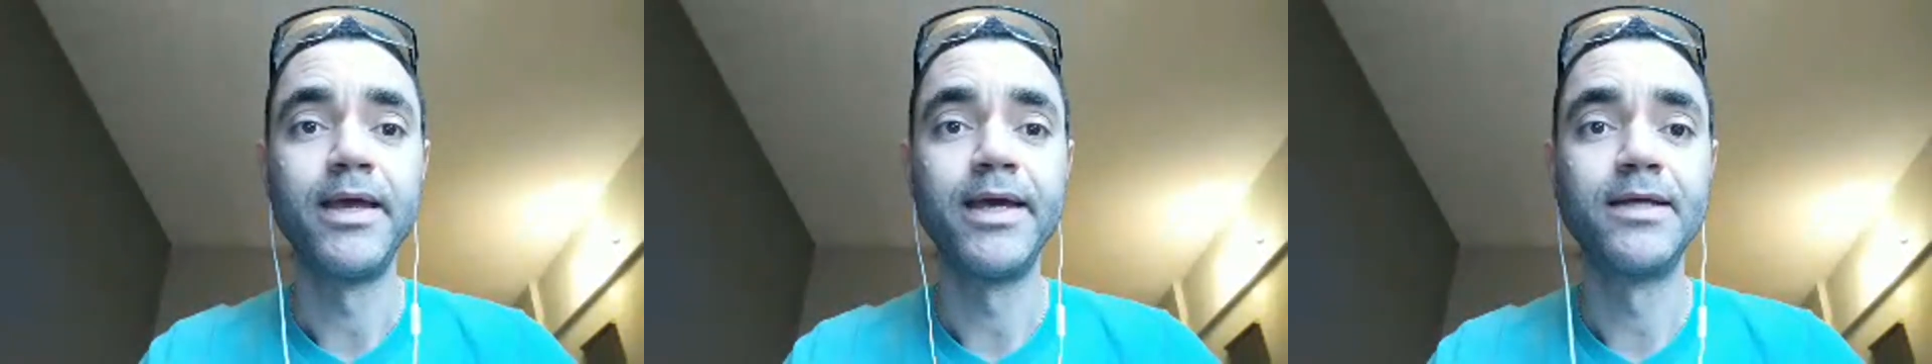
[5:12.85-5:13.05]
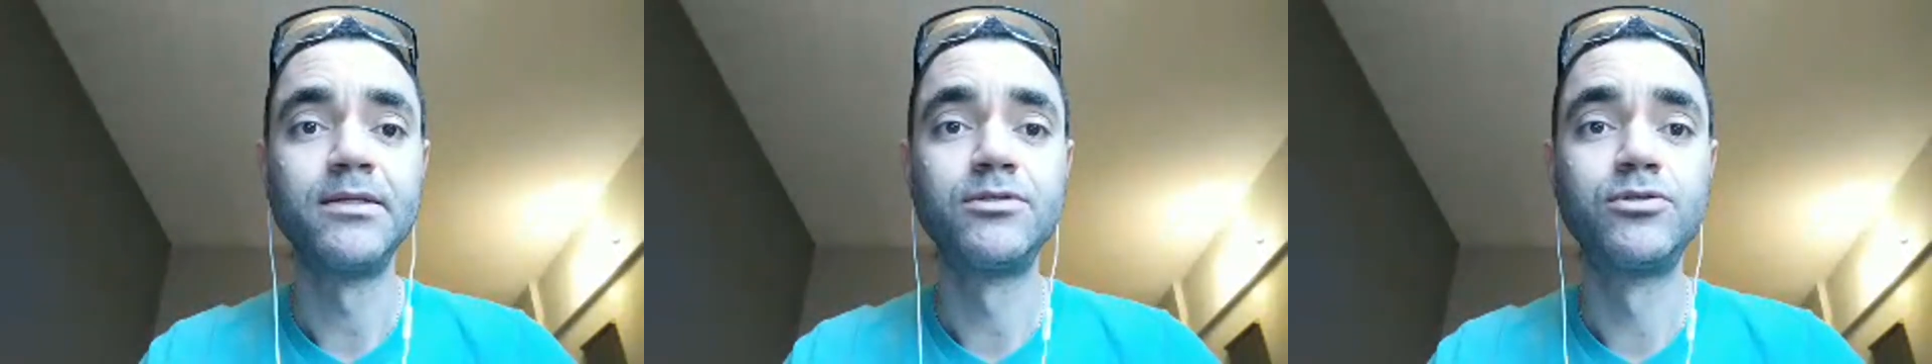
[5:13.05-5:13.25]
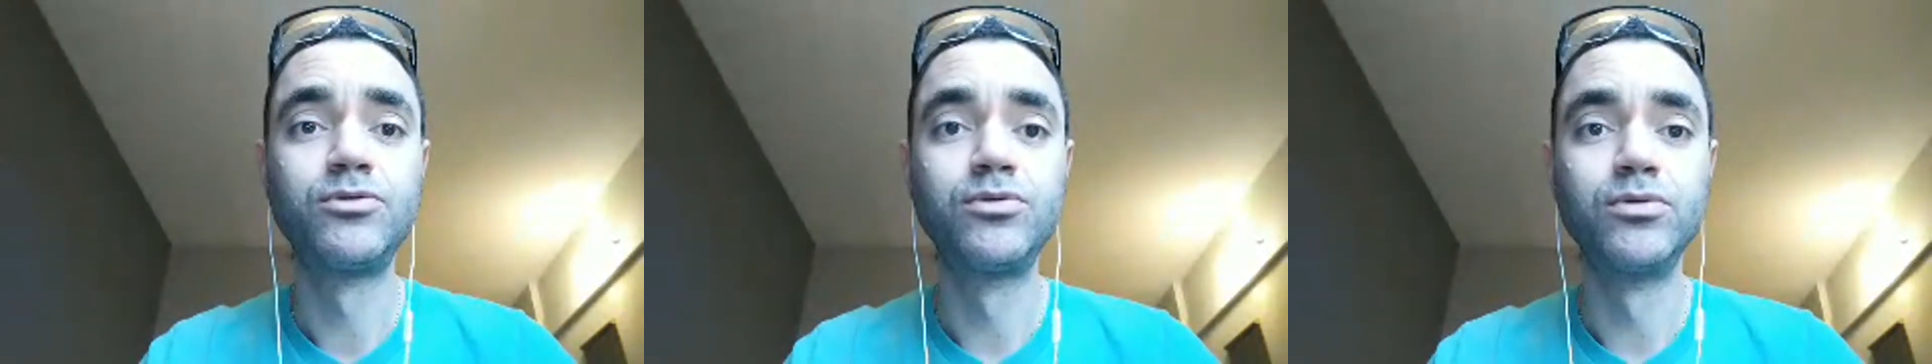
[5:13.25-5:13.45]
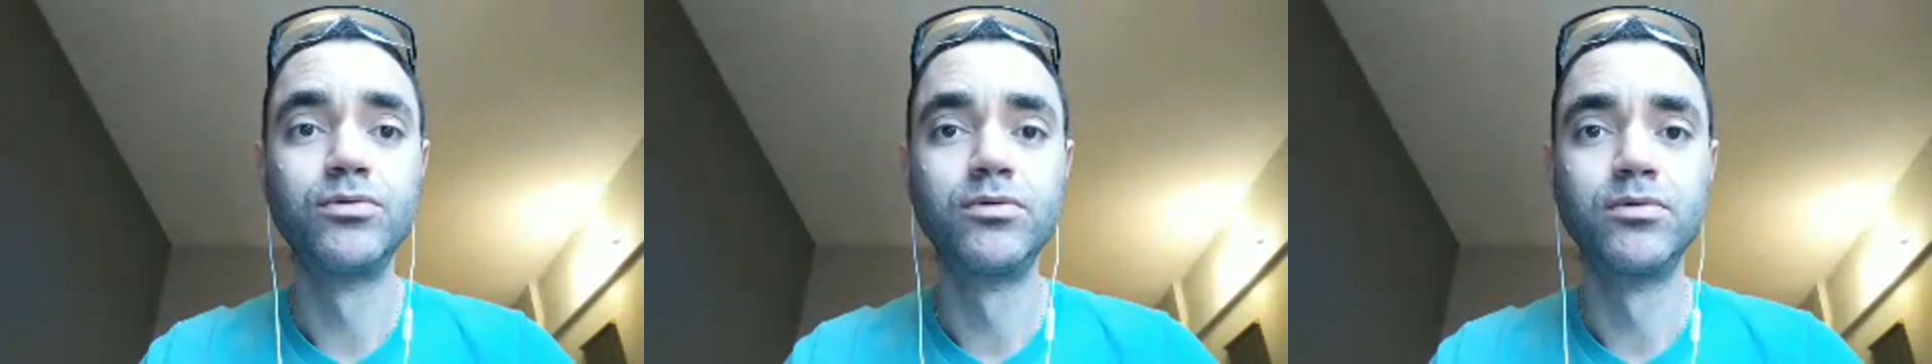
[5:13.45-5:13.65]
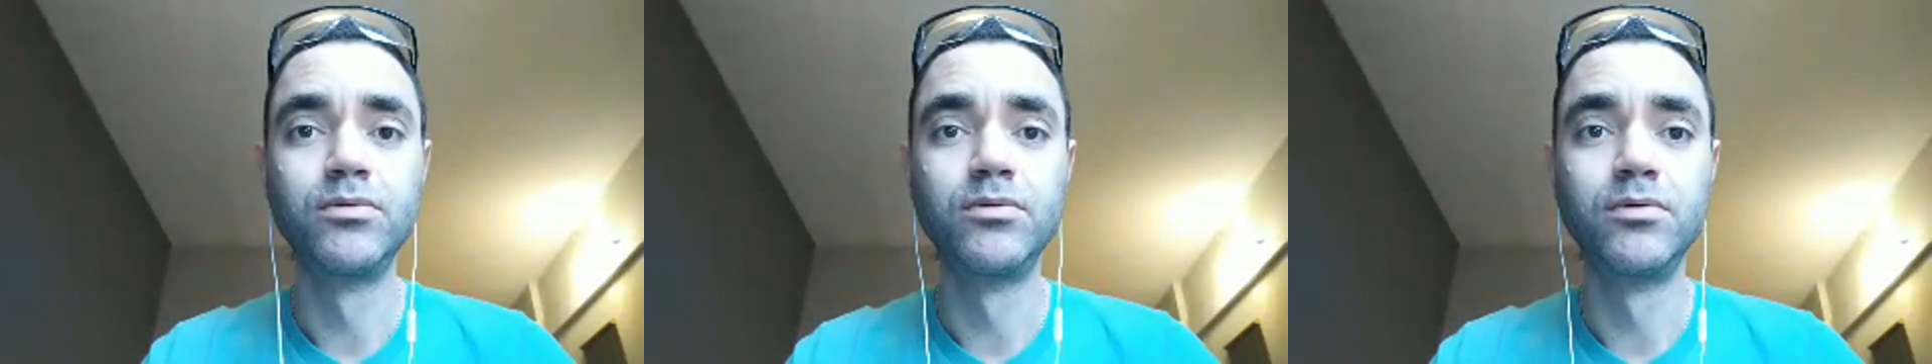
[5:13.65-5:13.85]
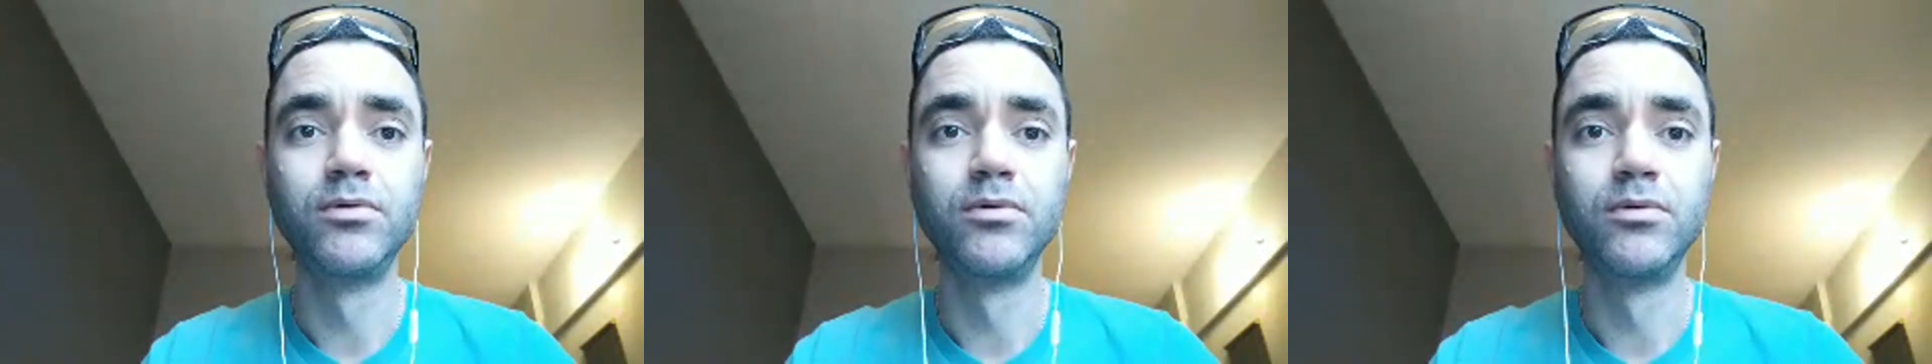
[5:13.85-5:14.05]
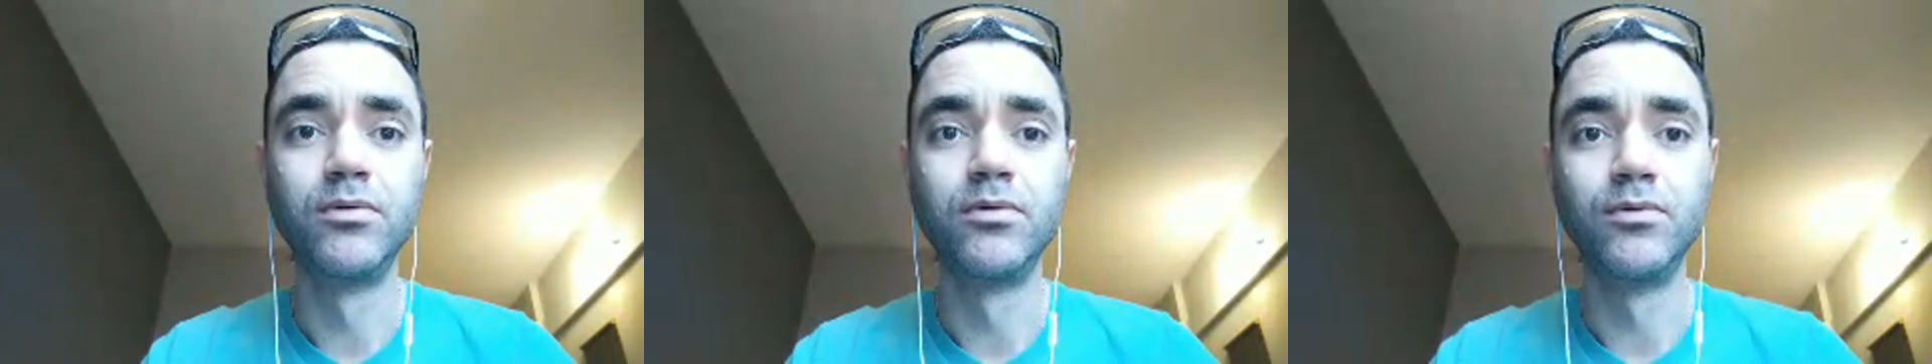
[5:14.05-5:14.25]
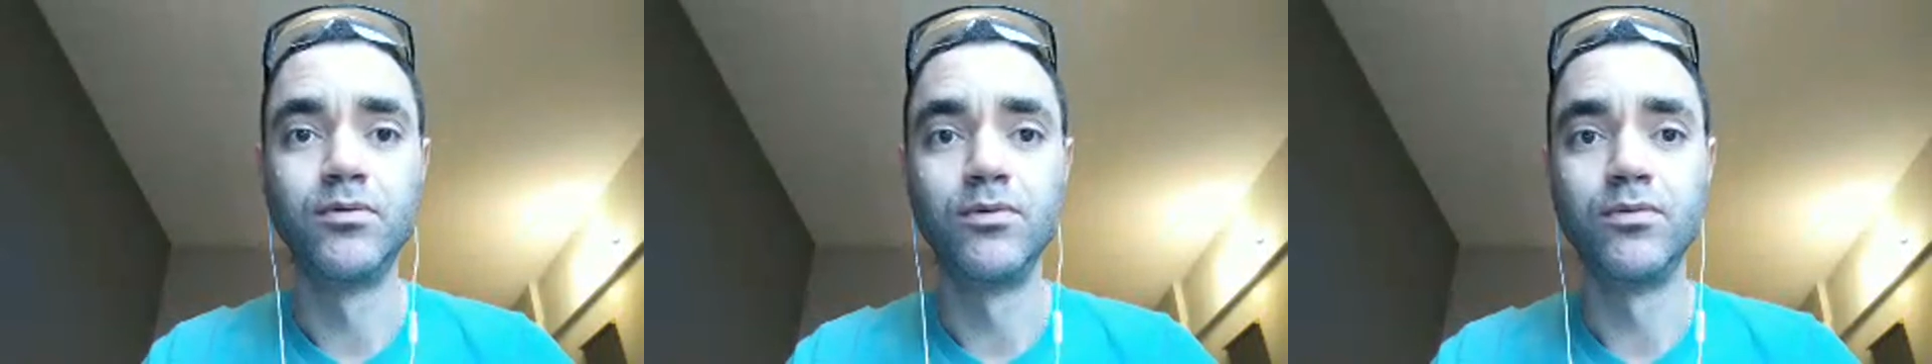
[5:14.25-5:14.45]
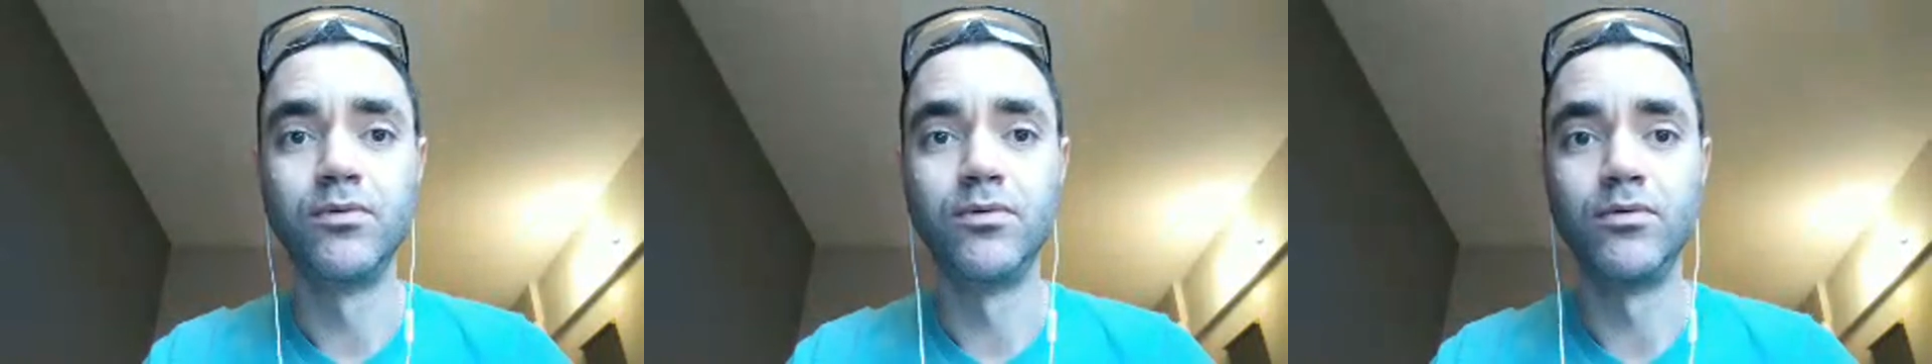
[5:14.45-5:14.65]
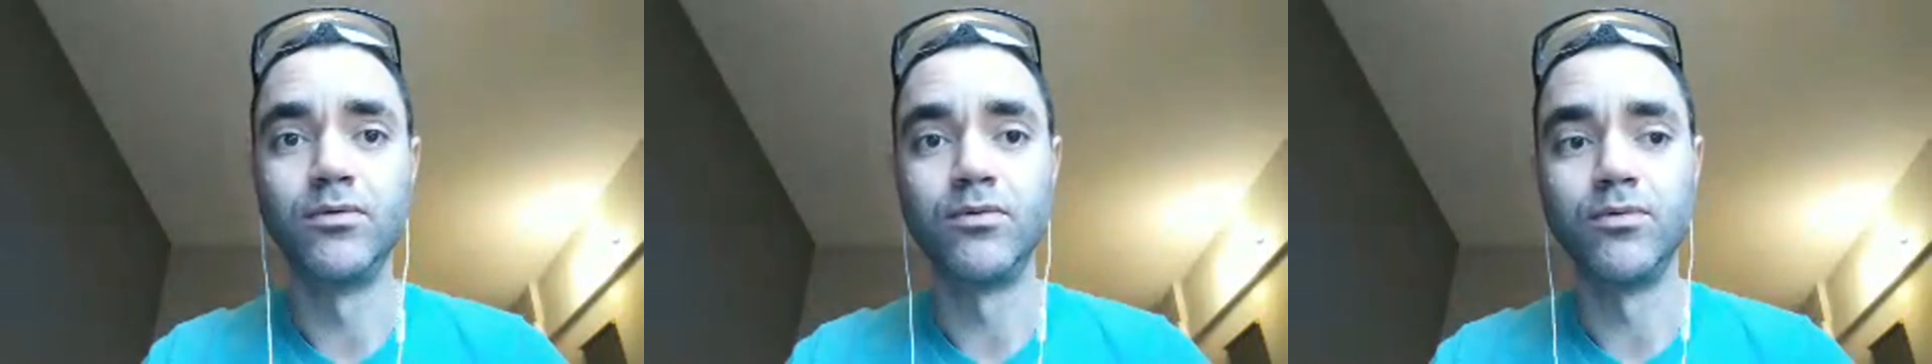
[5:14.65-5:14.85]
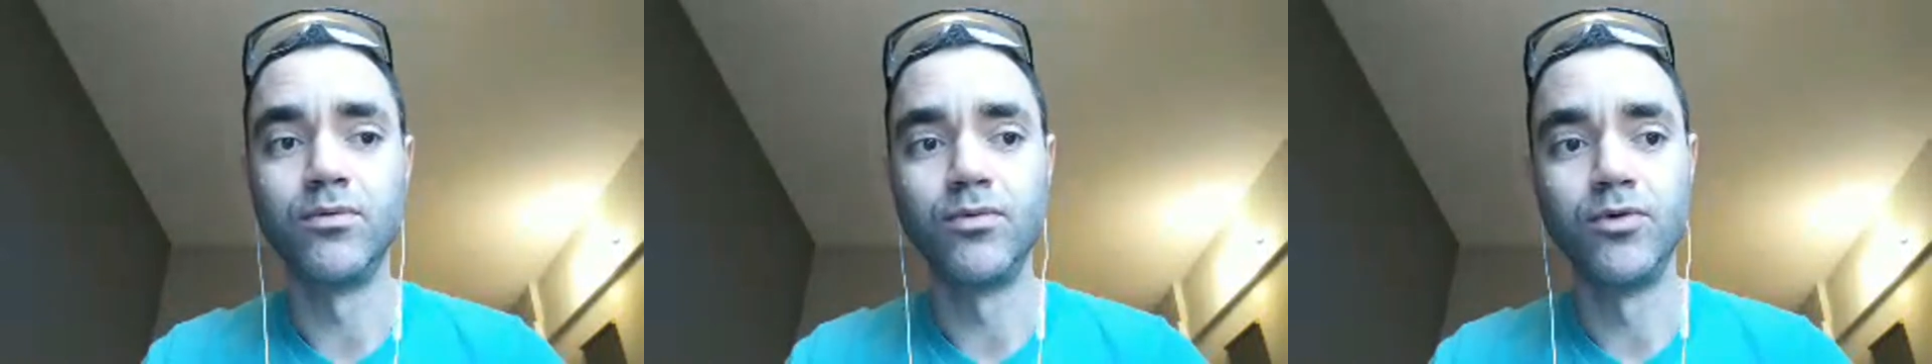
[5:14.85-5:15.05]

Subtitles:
And to